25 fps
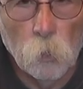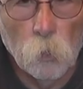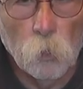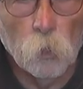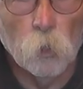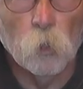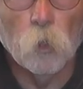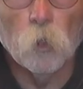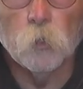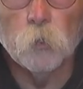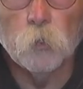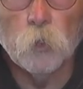
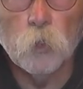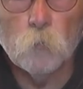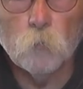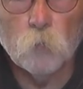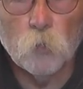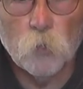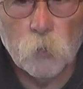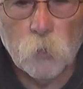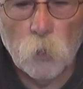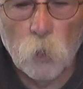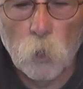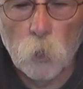a
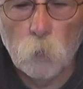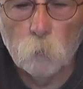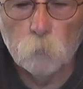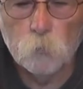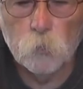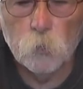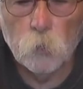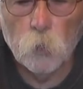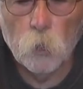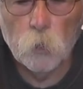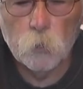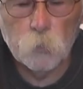number of
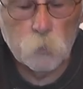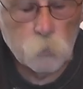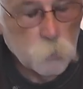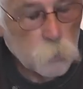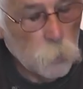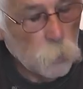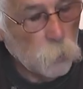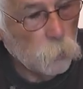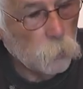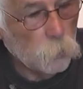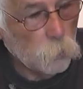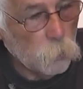times, and I
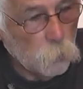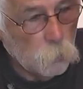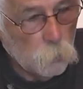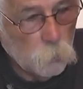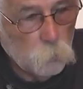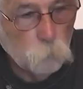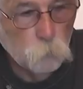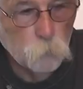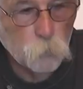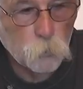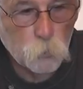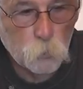
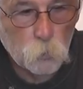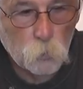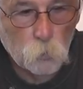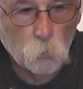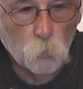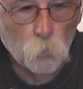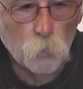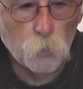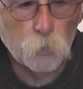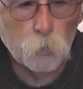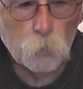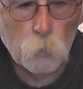damn
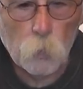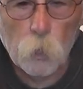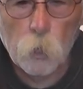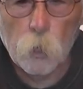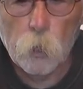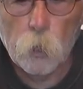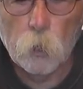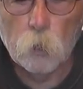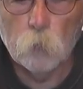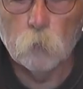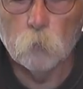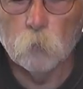sure wish I
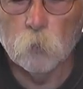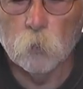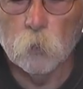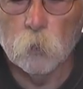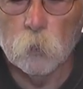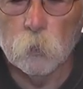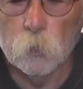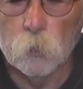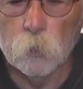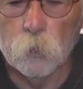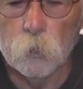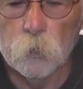had one
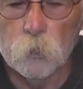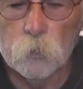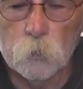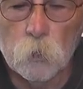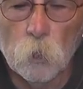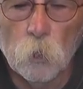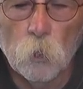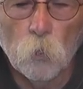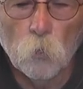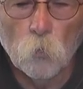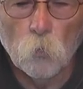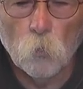of
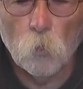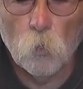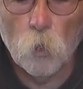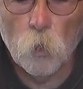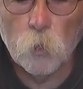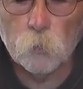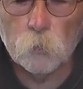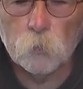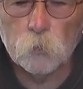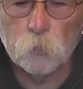these where I